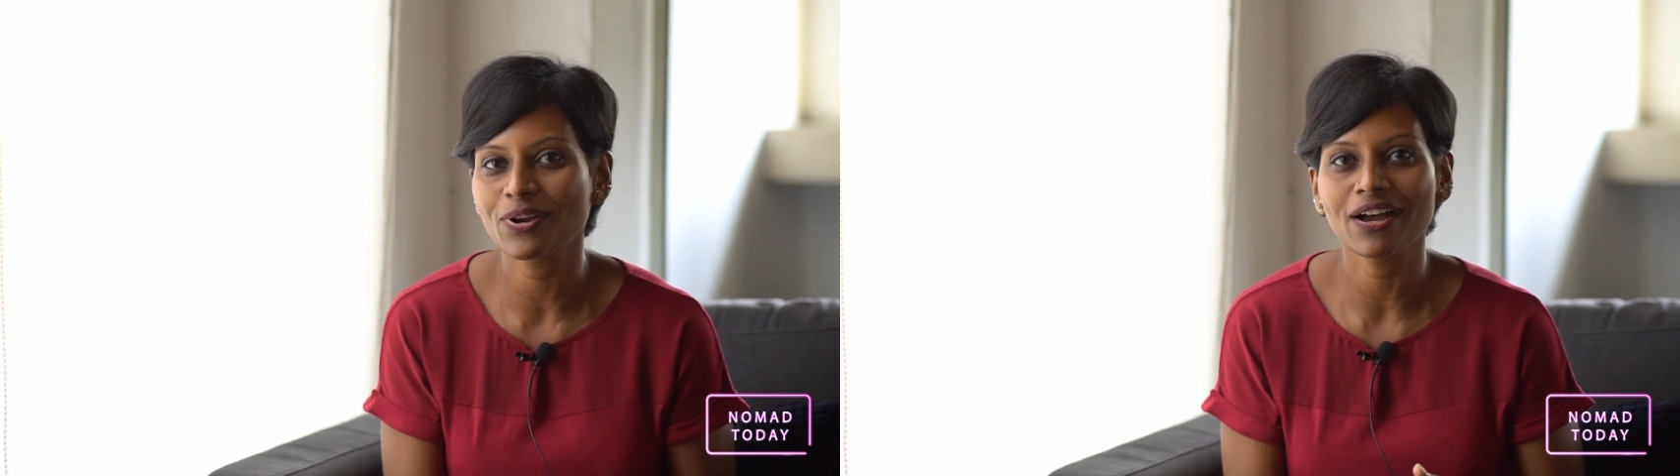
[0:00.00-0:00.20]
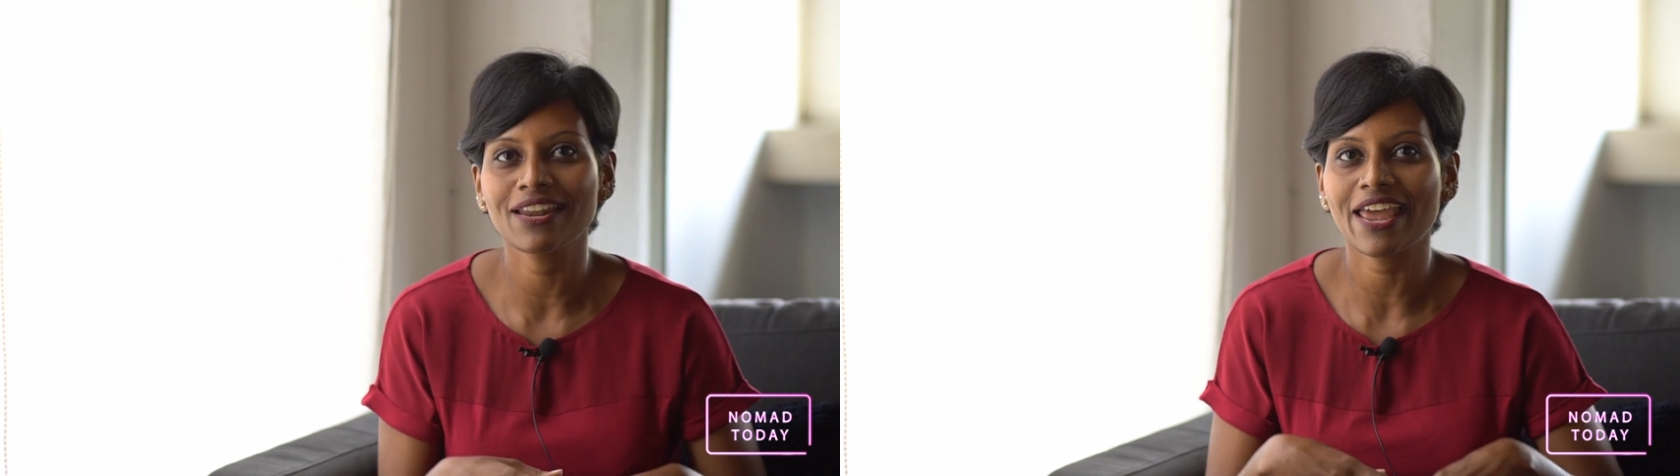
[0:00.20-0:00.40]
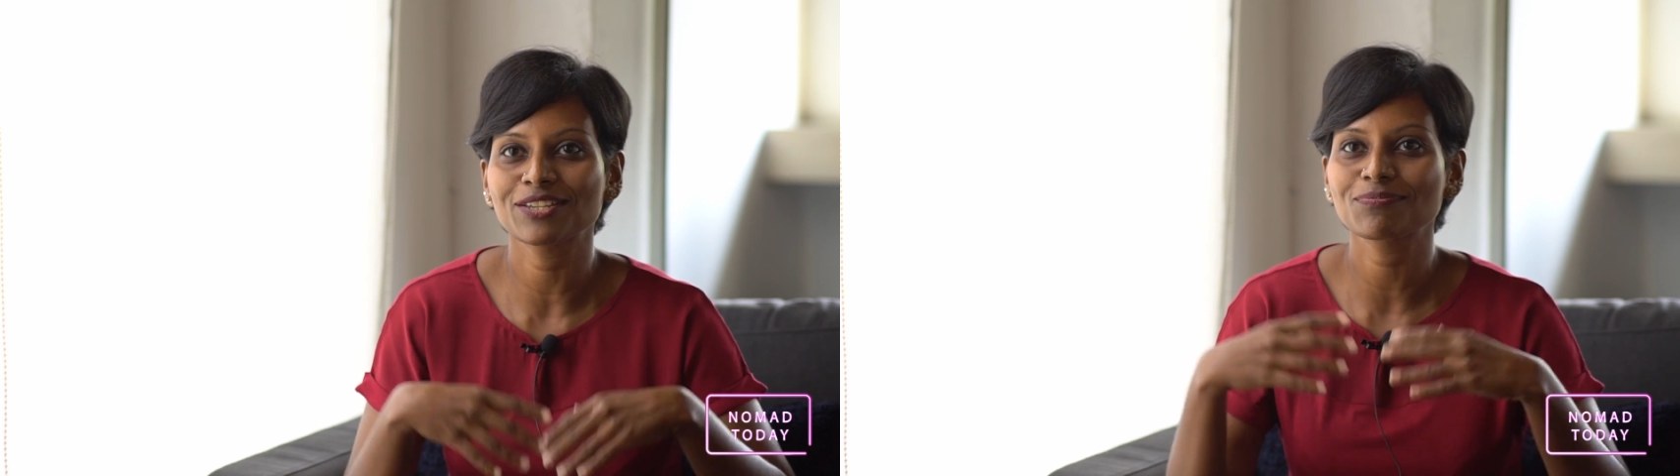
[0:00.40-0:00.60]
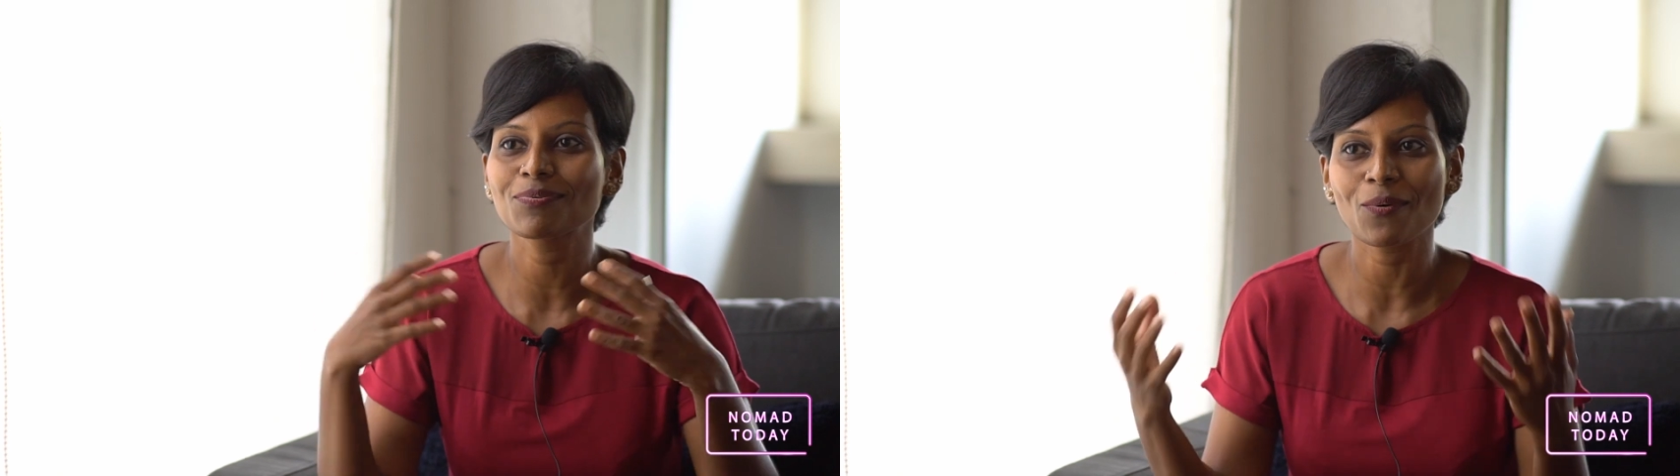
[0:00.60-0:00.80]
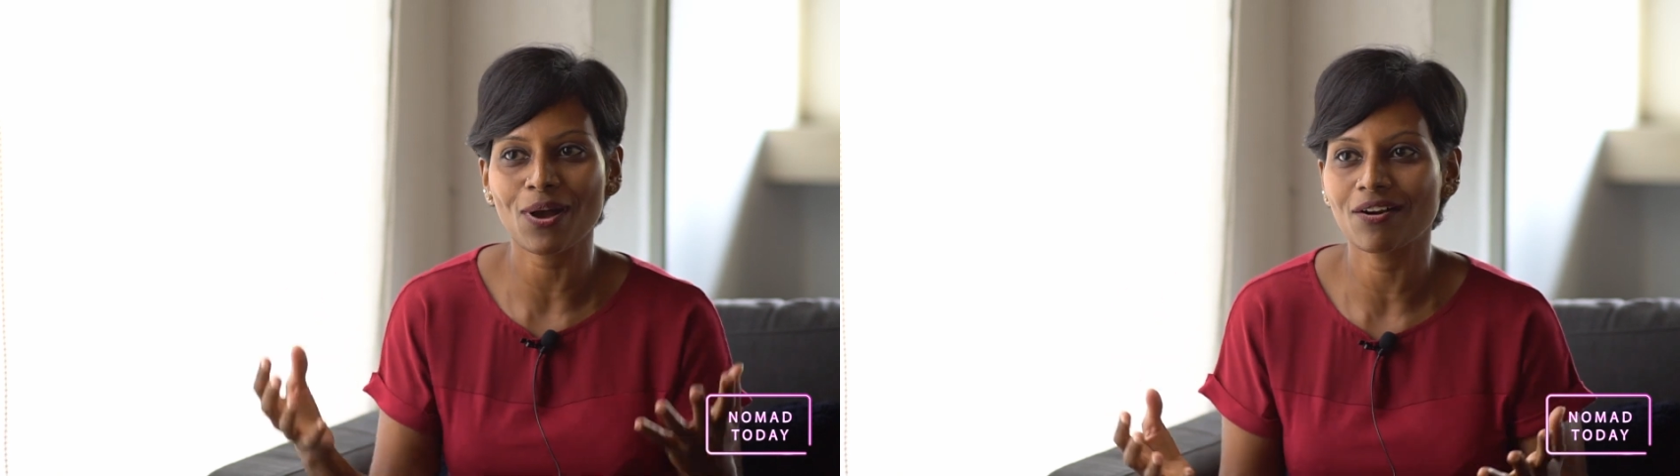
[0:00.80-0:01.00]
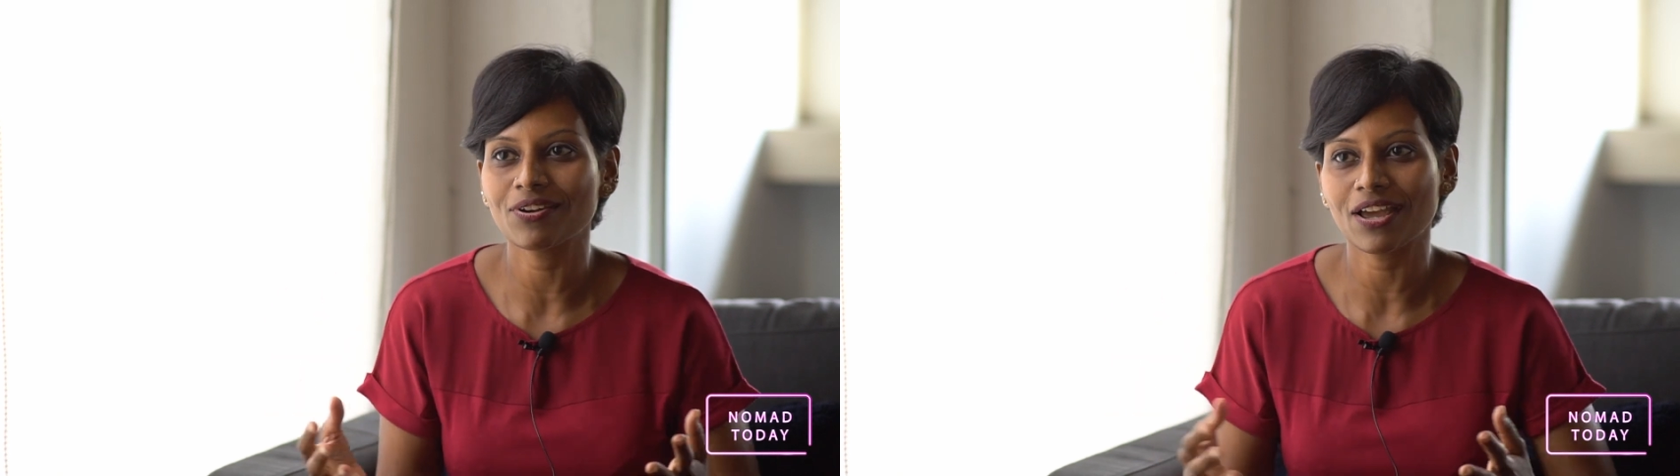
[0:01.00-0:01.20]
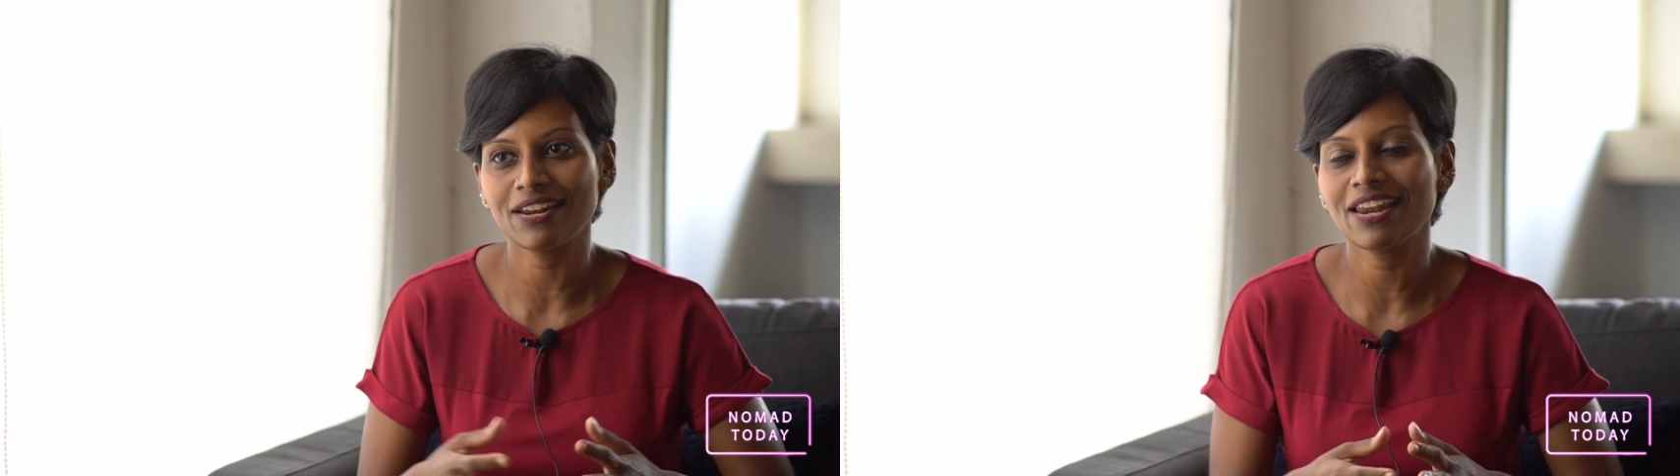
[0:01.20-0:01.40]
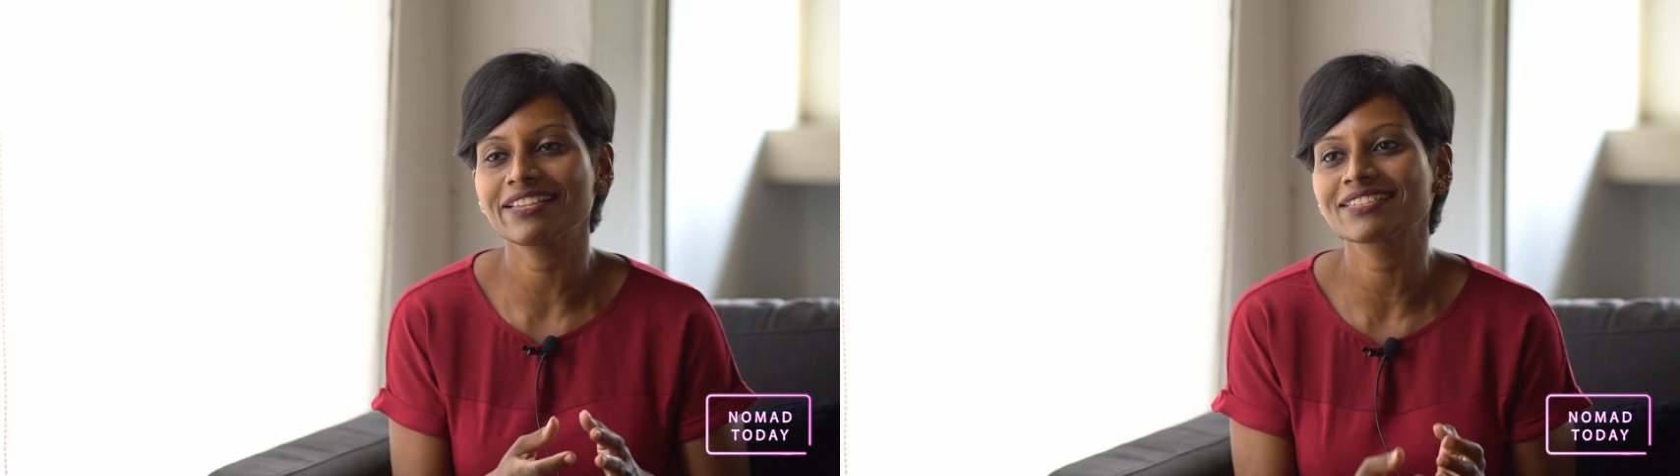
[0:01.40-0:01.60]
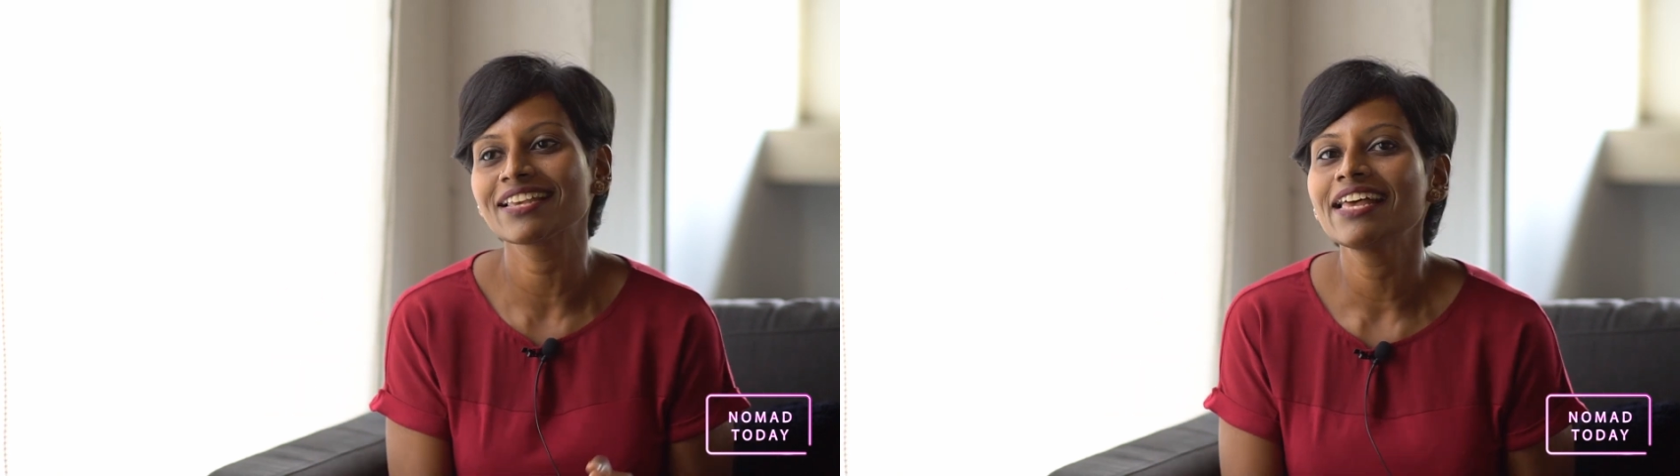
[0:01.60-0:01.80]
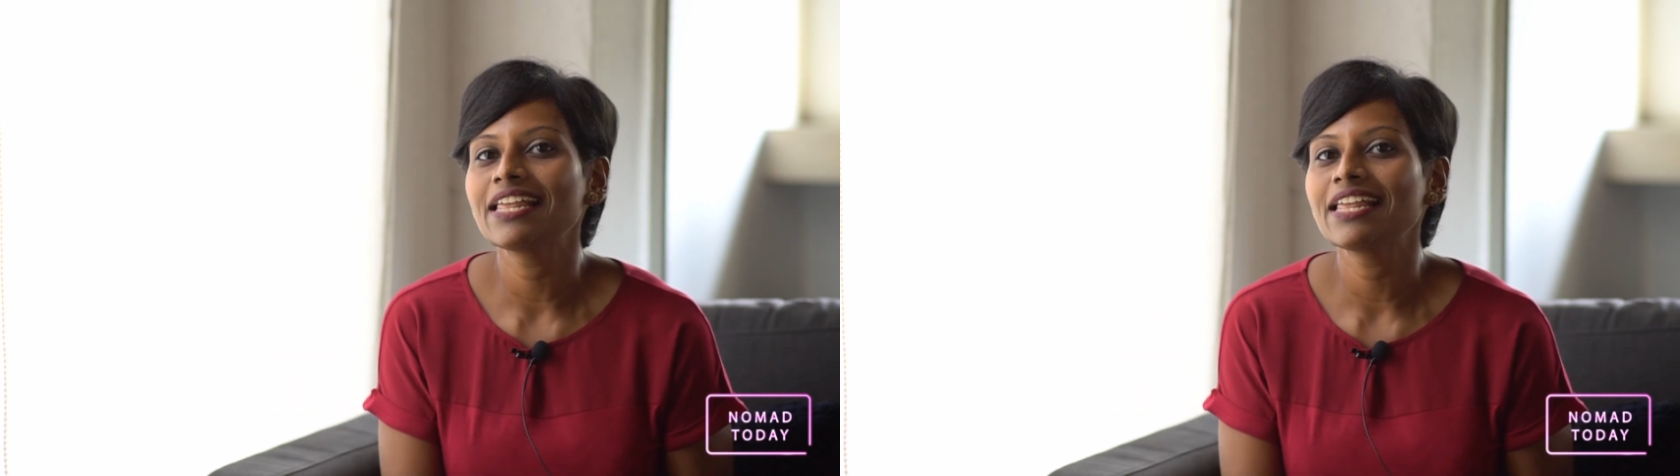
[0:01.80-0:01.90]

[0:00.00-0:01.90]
You can't explore out unless,